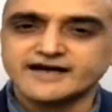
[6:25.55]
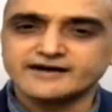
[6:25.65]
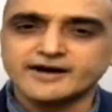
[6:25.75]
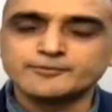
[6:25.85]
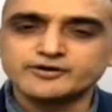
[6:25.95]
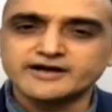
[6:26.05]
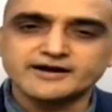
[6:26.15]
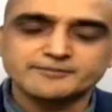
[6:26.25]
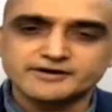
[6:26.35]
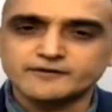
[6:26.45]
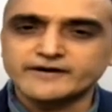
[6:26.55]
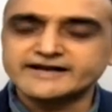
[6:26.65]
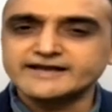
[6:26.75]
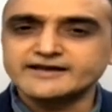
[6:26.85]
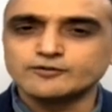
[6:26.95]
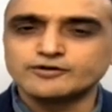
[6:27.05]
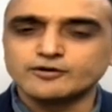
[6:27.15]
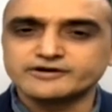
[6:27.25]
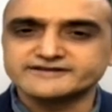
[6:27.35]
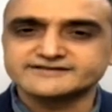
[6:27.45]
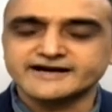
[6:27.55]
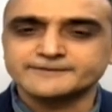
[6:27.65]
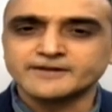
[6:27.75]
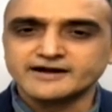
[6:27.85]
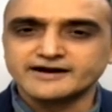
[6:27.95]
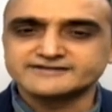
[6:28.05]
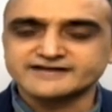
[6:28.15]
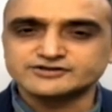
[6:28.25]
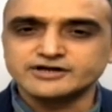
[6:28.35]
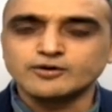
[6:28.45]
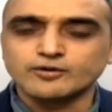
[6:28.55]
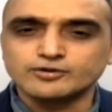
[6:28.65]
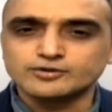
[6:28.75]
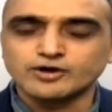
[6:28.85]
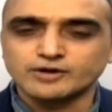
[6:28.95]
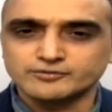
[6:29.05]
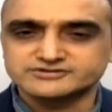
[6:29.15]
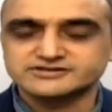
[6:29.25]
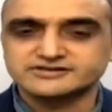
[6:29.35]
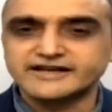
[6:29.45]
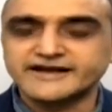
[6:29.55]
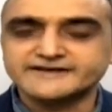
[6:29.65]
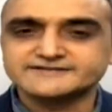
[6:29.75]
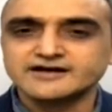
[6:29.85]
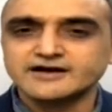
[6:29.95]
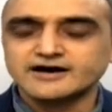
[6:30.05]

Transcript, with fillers: uh, come to year number 20 you would notice that it's actually grown to almost 3x